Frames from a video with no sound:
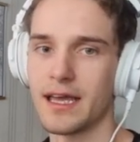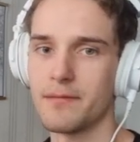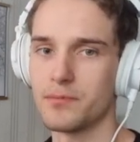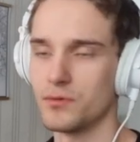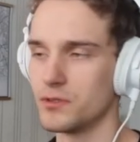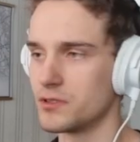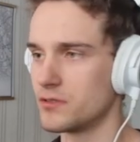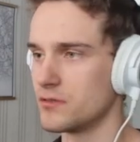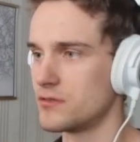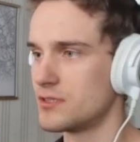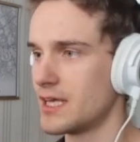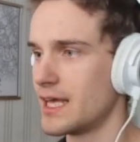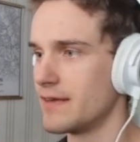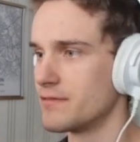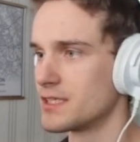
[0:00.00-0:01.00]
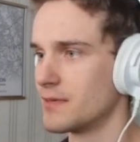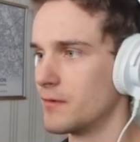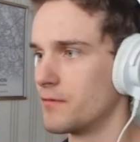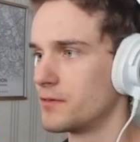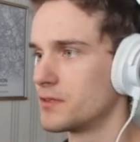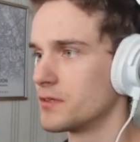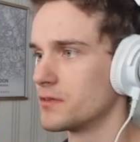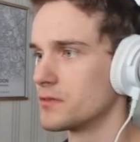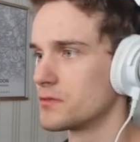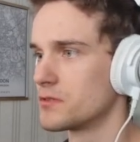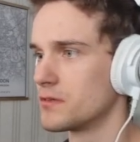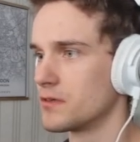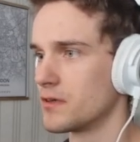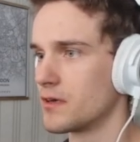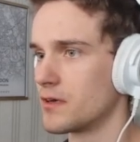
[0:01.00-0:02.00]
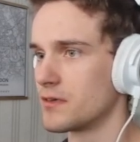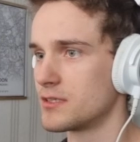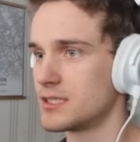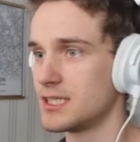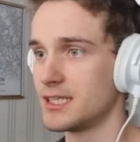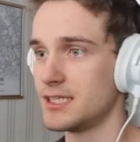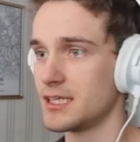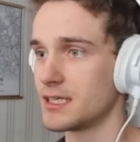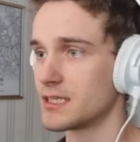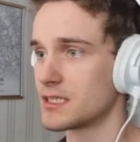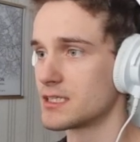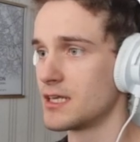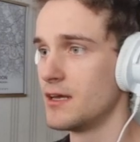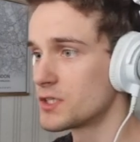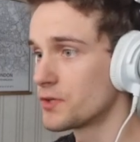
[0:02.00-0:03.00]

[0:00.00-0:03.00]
able to save some of those settings.